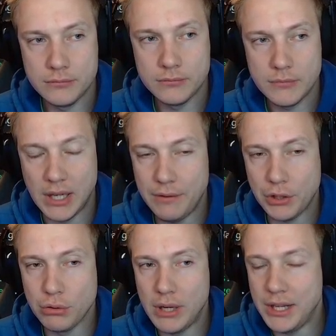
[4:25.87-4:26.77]
I have a
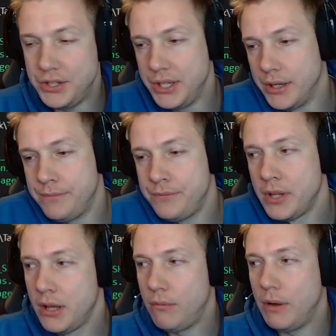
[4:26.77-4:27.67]
cool idea
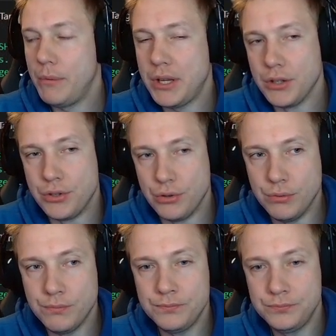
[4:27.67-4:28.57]
what we could
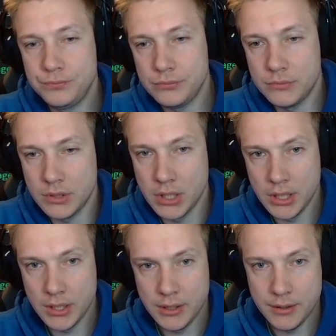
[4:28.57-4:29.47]
do.
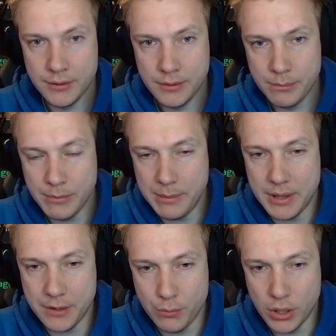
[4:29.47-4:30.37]
Maybe
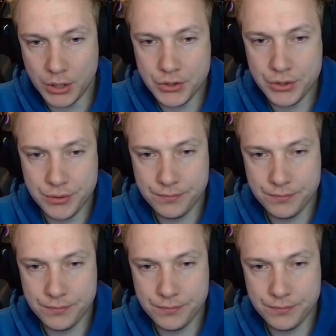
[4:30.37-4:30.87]
that works.